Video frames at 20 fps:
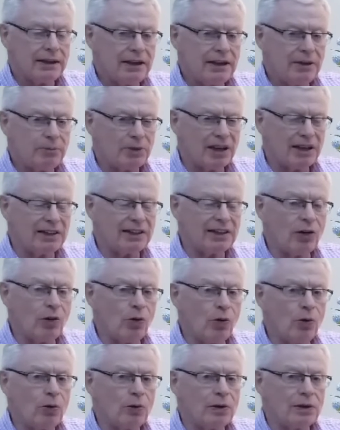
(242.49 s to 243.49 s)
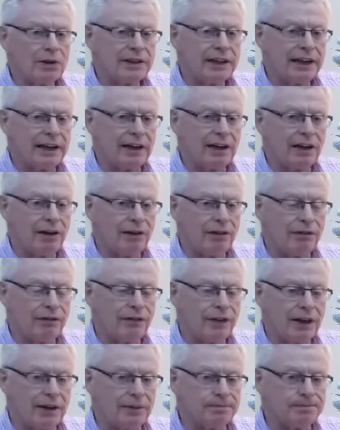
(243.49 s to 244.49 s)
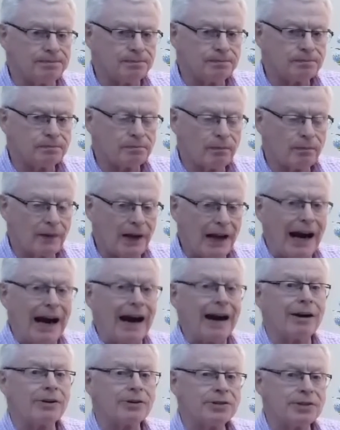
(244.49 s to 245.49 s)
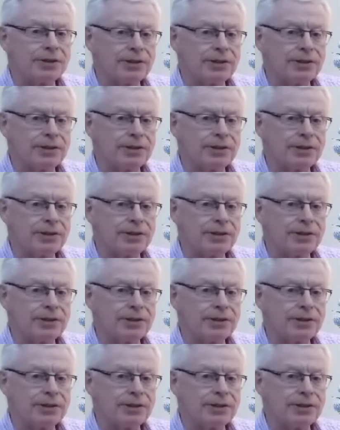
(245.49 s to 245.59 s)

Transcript: Then in the whole thing of art,